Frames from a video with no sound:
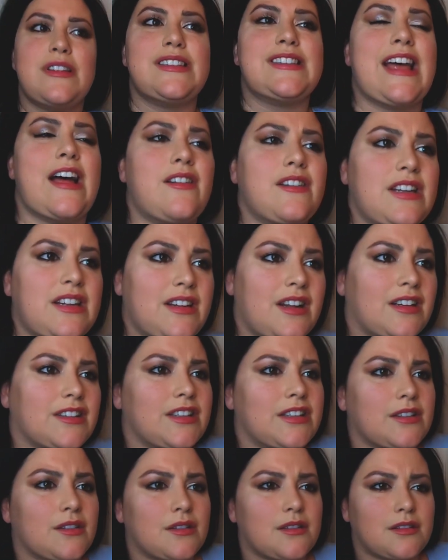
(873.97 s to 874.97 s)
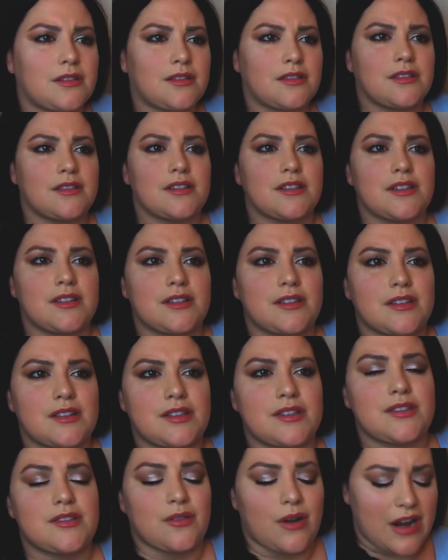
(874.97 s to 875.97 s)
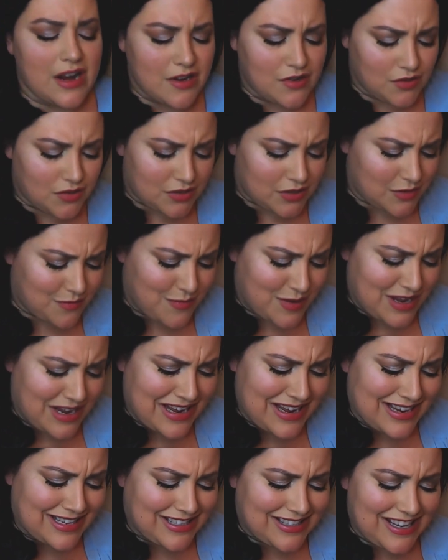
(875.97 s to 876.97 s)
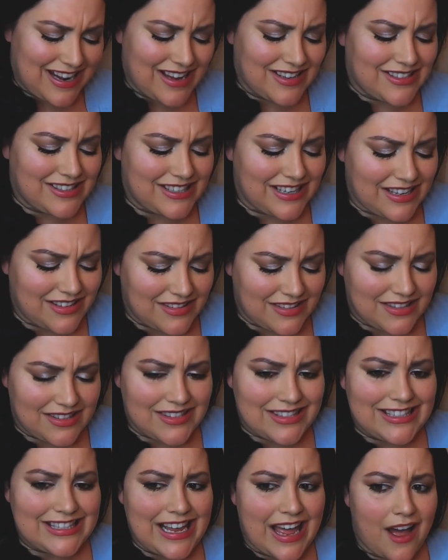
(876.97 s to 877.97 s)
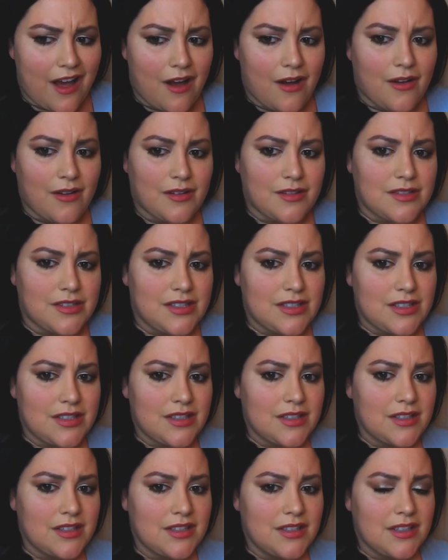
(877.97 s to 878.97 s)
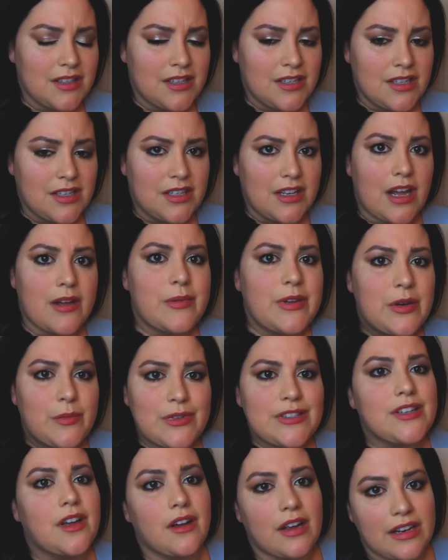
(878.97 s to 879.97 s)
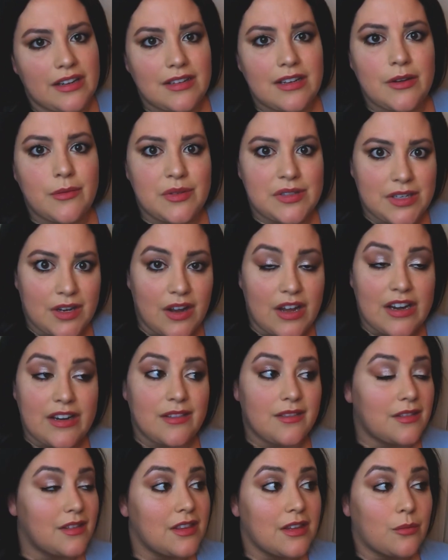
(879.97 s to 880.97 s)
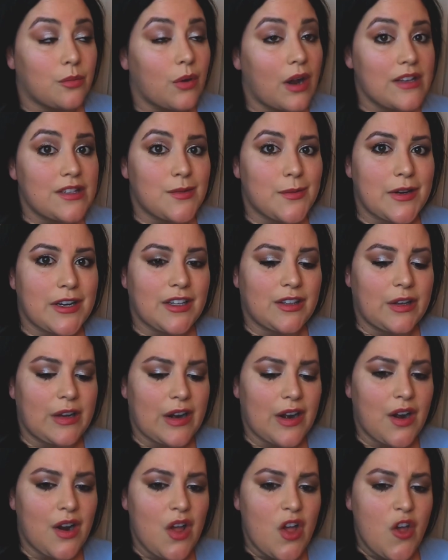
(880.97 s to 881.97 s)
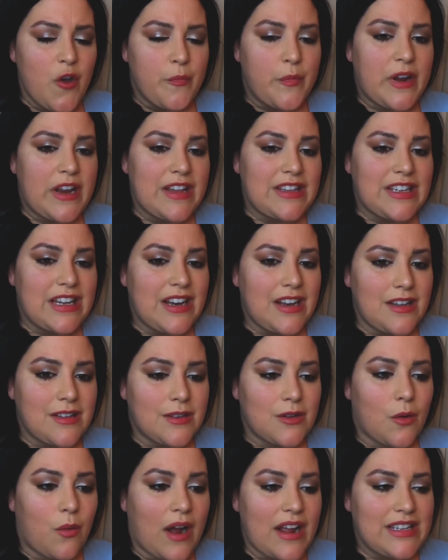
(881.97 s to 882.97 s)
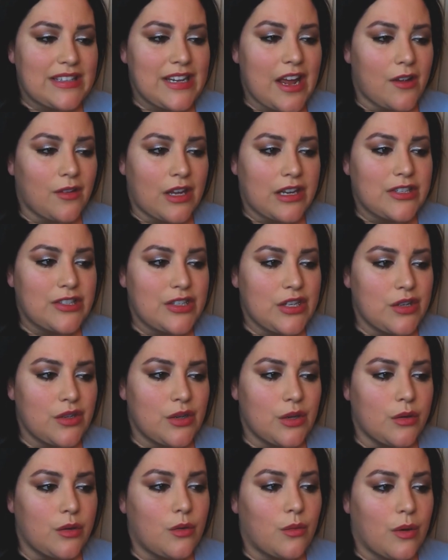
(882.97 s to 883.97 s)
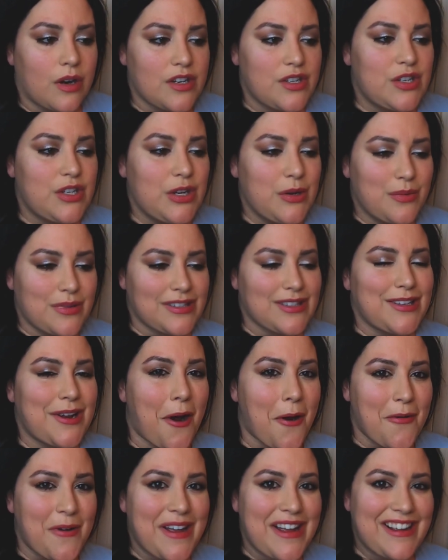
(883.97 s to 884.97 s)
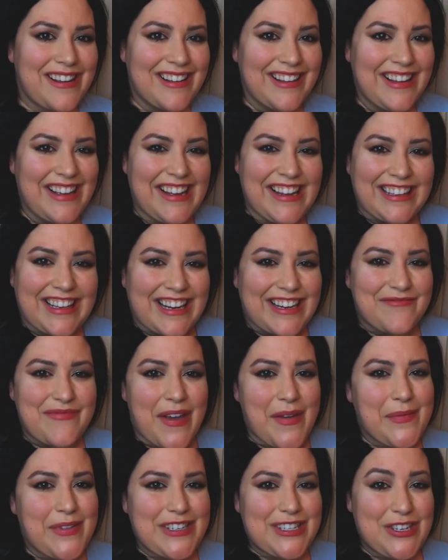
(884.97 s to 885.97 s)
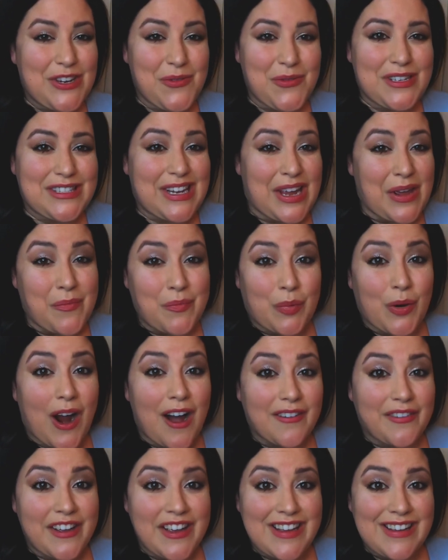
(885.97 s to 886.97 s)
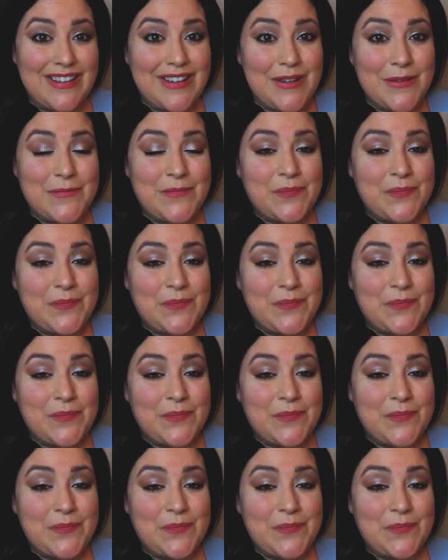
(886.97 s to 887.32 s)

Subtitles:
Sounded a little strange to me. It didn't sound, it was good. It was good. The runs were clear, but it didn't quite sound like she knew where she was going. Like maybe she was improvising